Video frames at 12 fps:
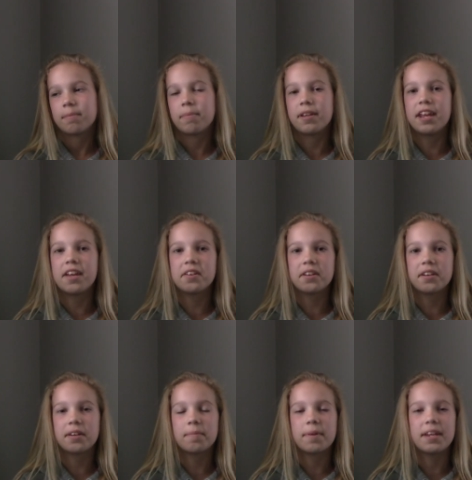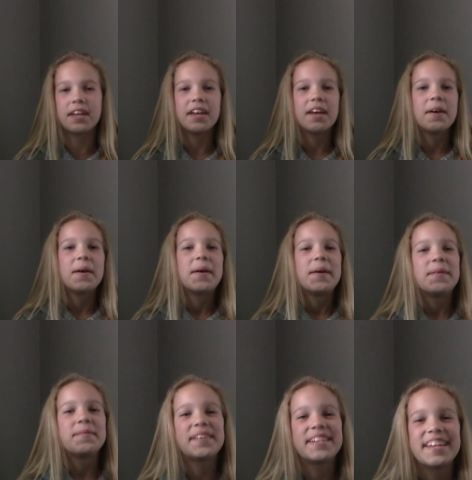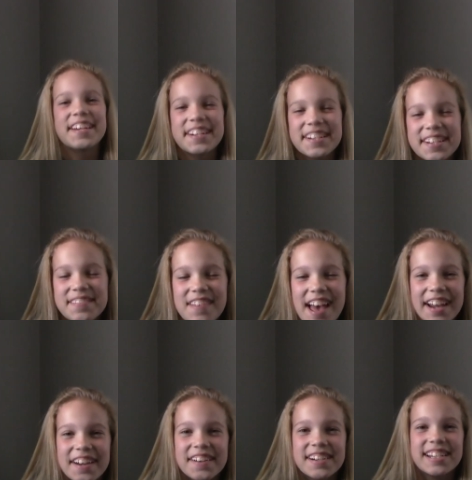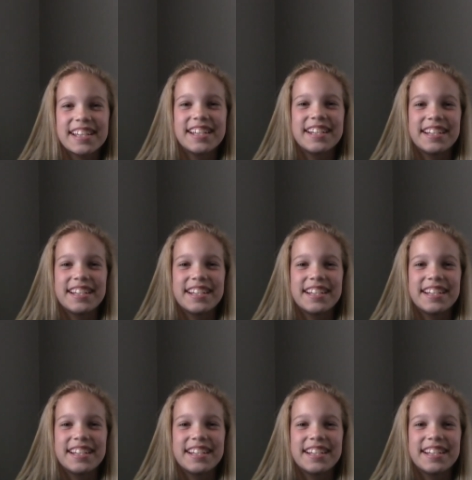Panera, pan, Panera macaroni and